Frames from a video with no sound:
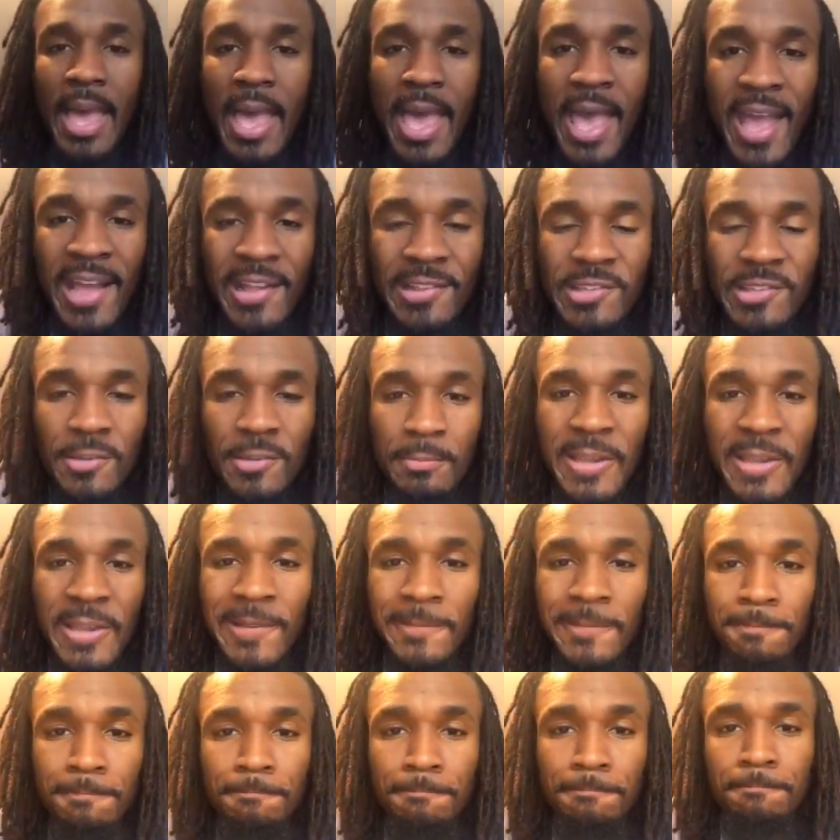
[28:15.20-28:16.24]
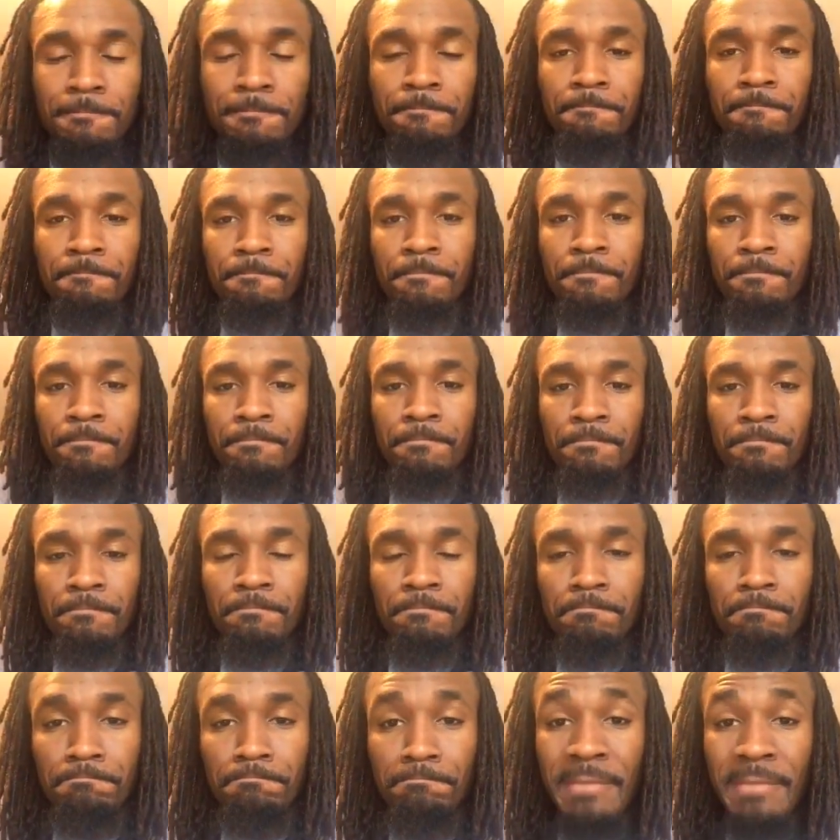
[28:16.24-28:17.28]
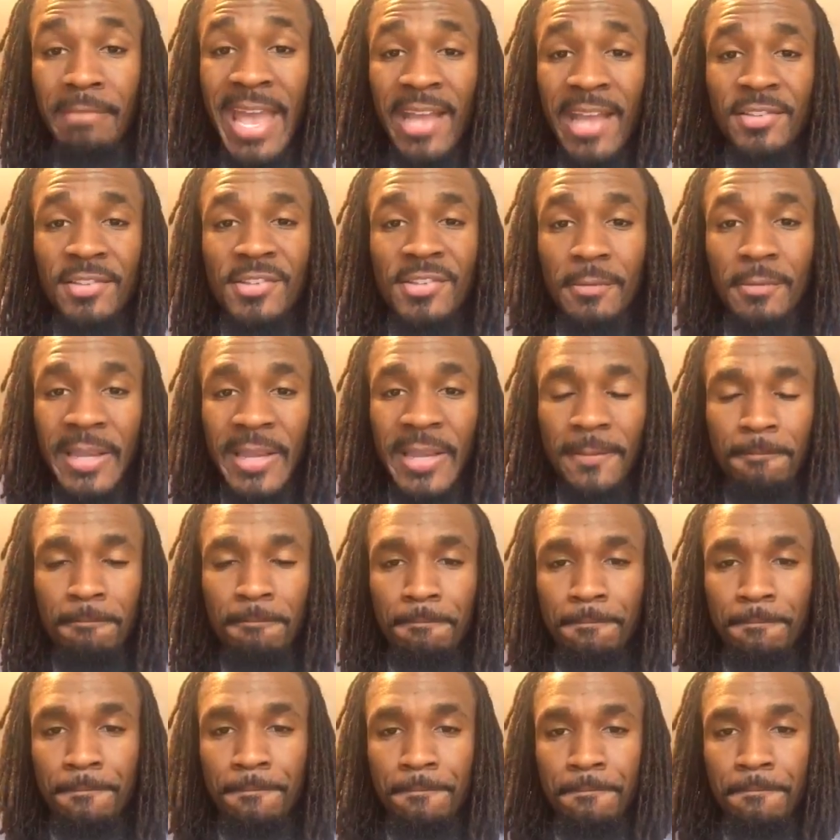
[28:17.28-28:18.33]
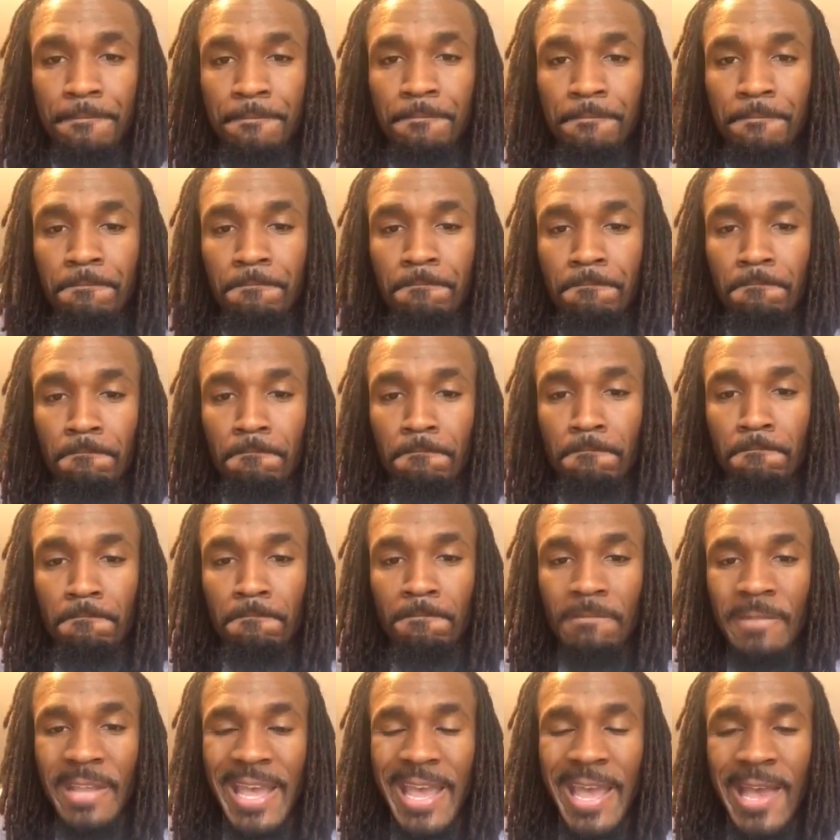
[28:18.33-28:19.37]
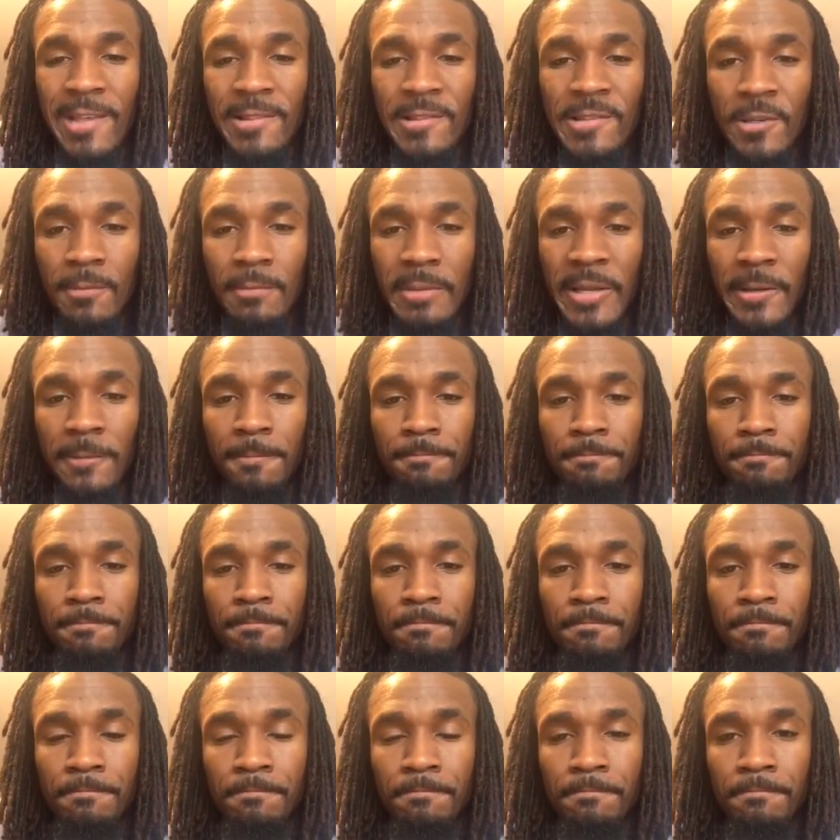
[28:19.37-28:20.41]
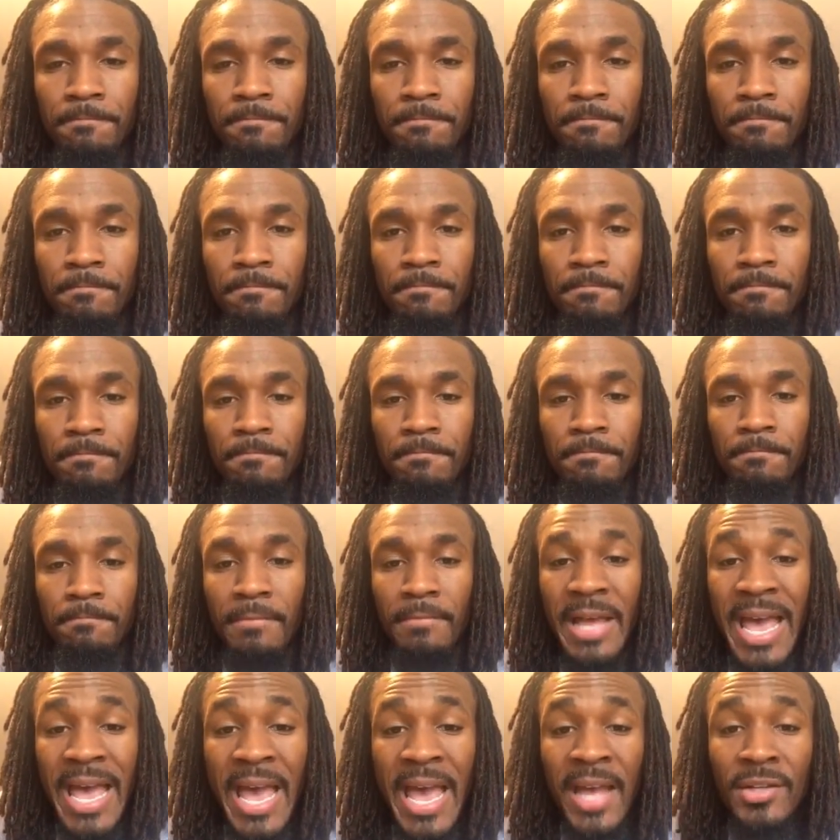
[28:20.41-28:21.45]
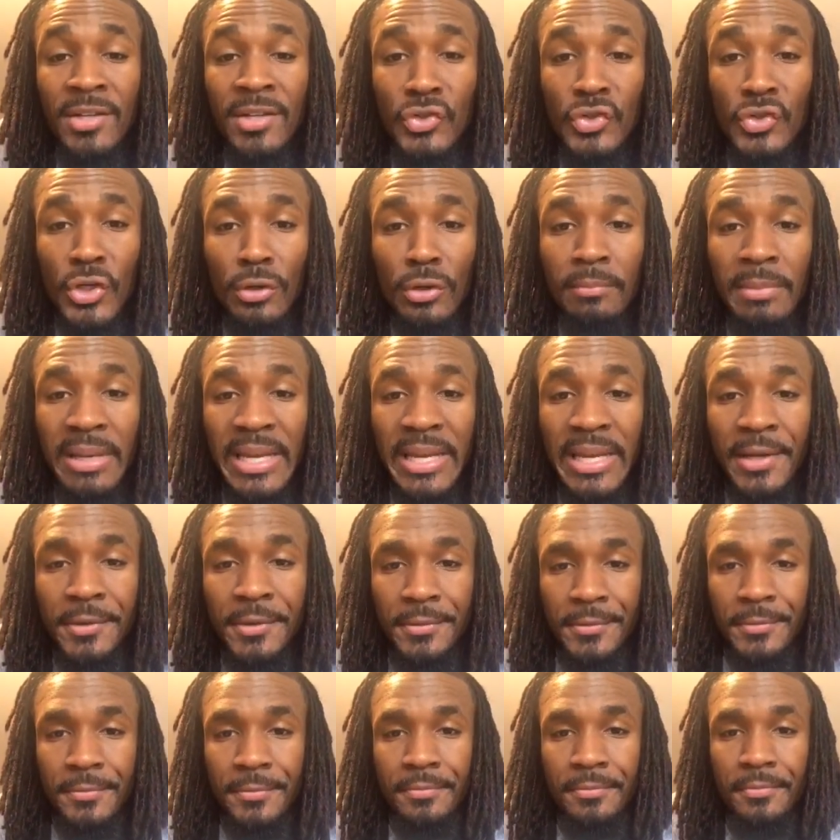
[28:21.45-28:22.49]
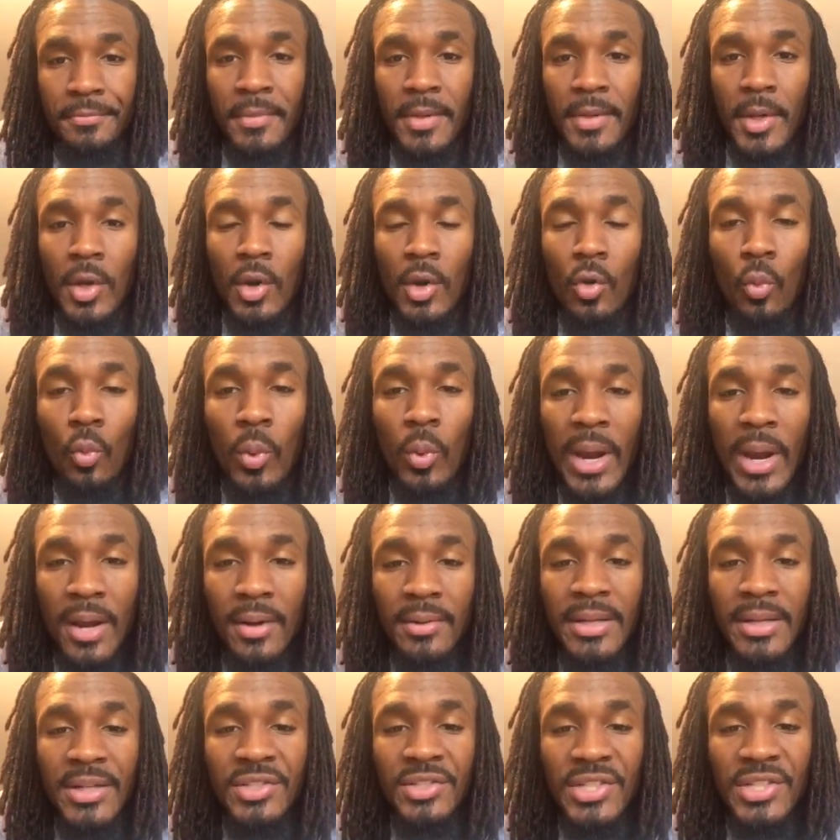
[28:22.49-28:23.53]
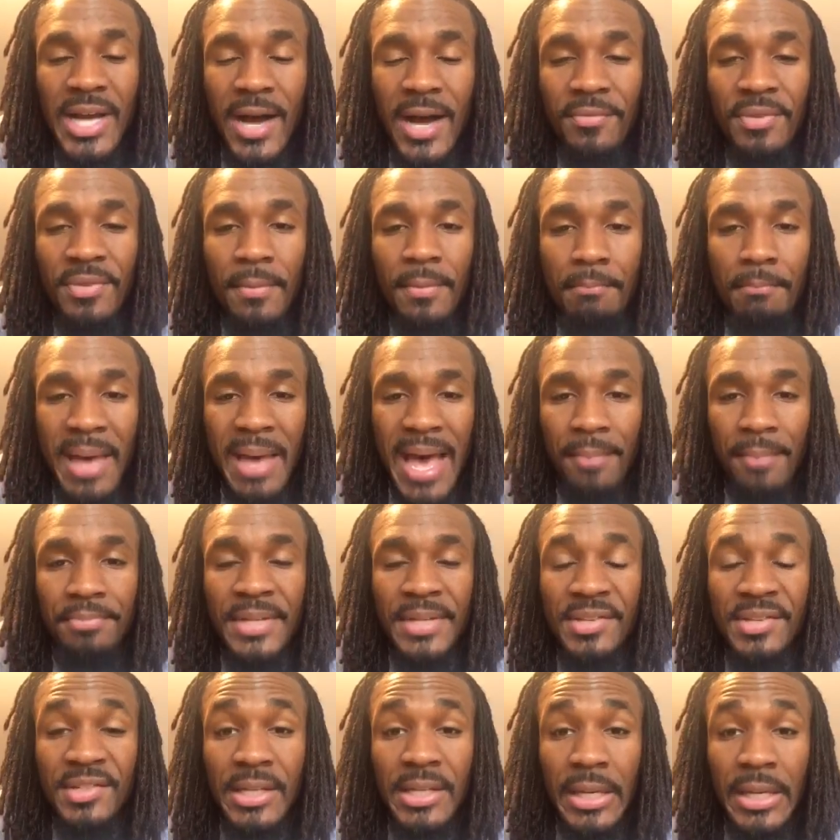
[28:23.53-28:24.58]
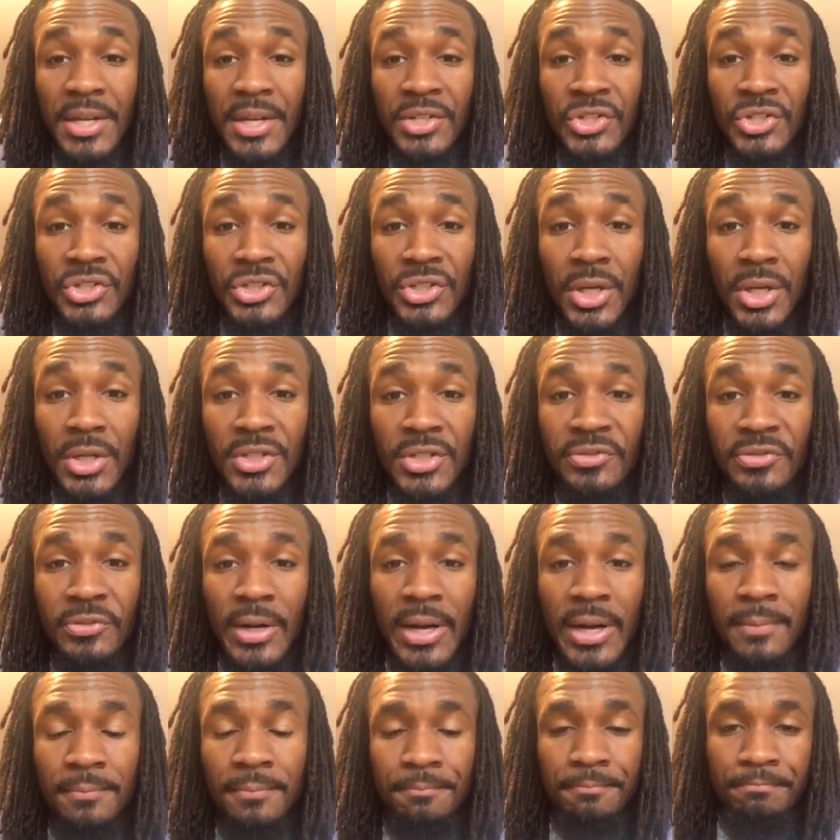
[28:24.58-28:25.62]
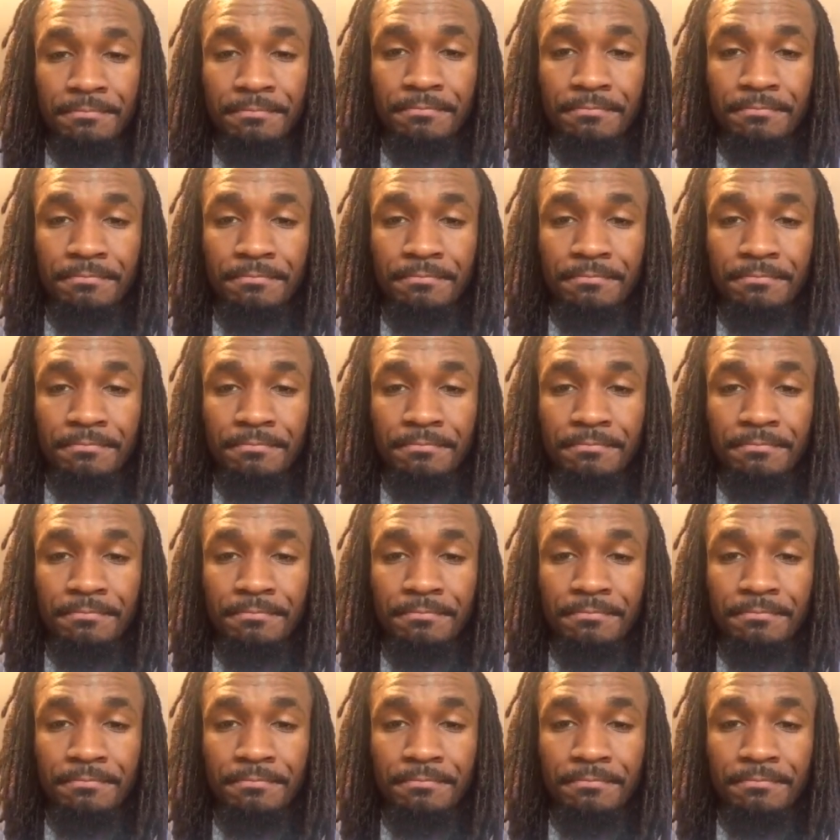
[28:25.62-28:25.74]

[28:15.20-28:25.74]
Answer me. Answer me. Answer me. Answer me. Where did John the Baptist get his church from?